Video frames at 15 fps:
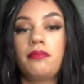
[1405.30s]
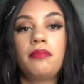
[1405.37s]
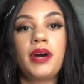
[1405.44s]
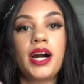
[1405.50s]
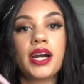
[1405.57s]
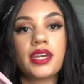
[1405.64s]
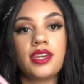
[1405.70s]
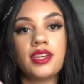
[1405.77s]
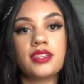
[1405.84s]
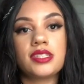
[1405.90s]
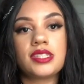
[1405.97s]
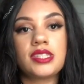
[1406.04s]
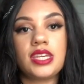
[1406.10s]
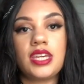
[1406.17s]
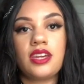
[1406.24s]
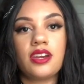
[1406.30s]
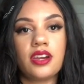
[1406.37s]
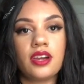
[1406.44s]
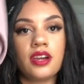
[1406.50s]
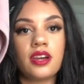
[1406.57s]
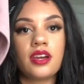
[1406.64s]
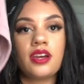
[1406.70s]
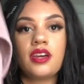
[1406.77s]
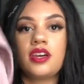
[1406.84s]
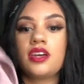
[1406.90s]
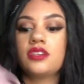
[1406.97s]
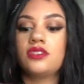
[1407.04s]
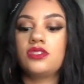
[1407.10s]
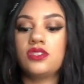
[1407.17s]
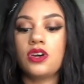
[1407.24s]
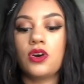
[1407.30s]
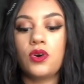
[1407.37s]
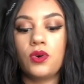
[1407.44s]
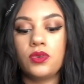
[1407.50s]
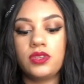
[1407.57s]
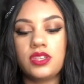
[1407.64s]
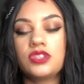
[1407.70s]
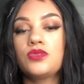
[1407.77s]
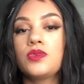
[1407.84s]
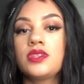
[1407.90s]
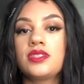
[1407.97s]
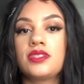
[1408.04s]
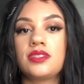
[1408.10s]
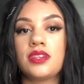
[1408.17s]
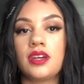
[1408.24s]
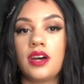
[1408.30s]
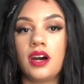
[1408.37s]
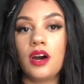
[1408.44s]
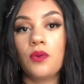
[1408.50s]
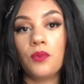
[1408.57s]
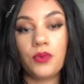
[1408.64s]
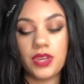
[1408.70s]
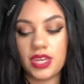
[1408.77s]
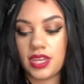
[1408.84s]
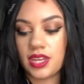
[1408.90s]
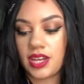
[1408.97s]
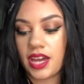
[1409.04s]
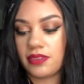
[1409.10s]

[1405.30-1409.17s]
Pockets here. So this was a win.